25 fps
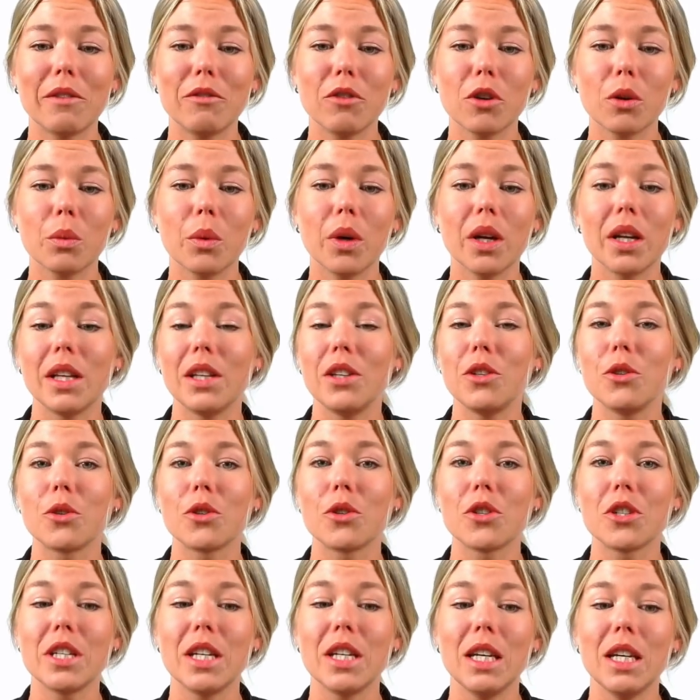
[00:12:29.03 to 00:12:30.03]
everyone in
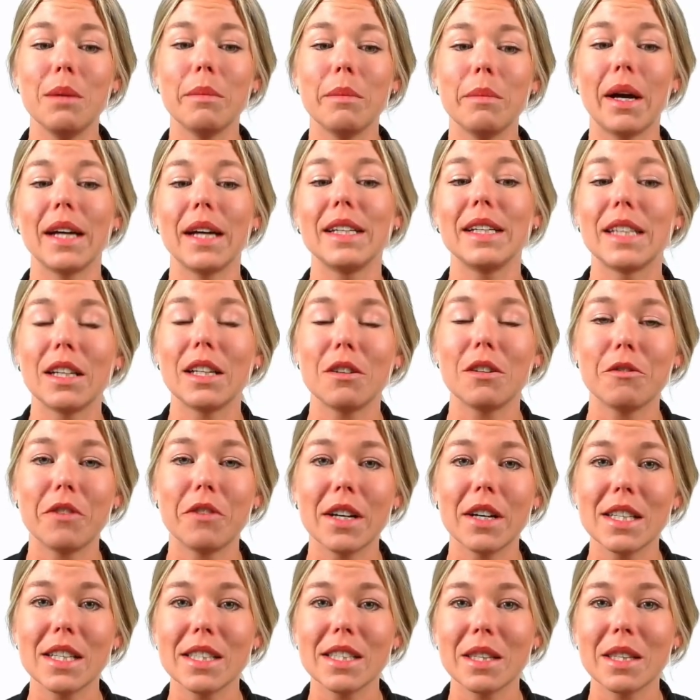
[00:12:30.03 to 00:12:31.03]
your team
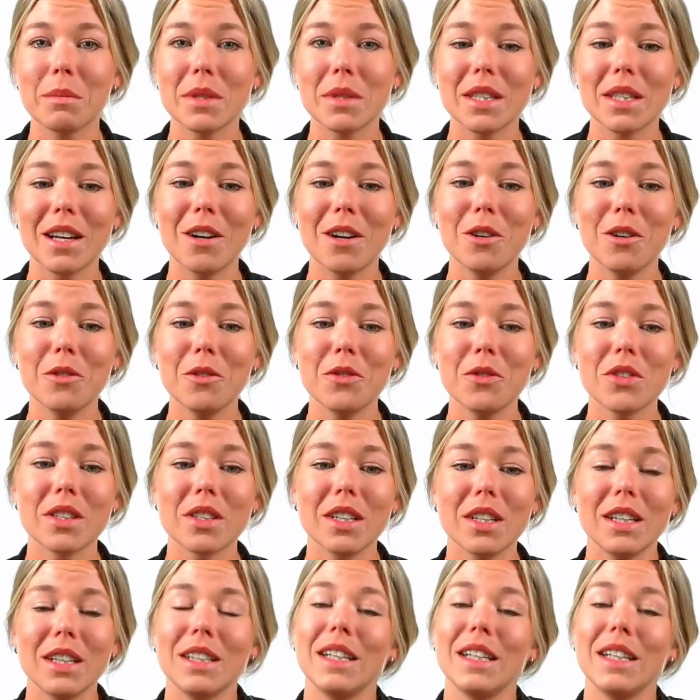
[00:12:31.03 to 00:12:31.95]
identifies themselves,